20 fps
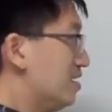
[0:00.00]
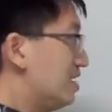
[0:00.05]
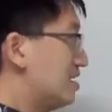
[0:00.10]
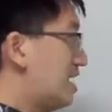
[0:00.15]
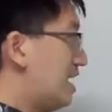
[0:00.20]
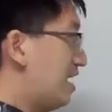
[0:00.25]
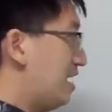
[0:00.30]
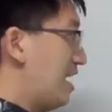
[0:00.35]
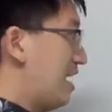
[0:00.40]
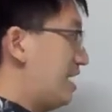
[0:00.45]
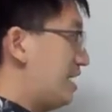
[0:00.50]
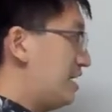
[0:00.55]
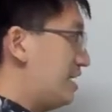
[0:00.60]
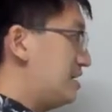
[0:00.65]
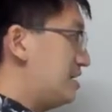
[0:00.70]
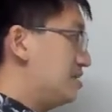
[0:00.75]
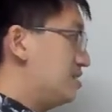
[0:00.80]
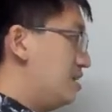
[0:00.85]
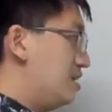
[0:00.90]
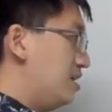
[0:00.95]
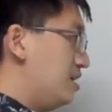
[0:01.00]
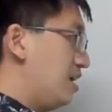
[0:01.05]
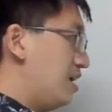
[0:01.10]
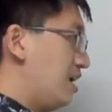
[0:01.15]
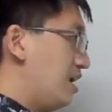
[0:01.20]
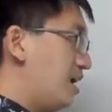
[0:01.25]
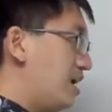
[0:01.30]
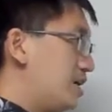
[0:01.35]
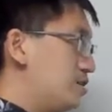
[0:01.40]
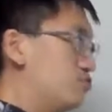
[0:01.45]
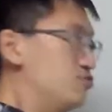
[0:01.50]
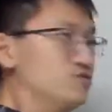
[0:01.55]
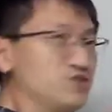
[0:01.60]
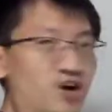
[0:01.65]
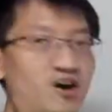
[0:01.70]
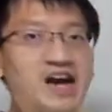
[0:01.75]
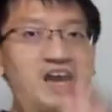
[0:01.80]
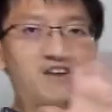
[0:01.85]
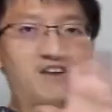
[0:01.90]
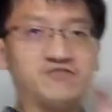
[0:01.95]
Yeah, and do
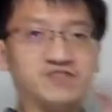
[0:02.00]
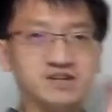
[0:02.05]
not have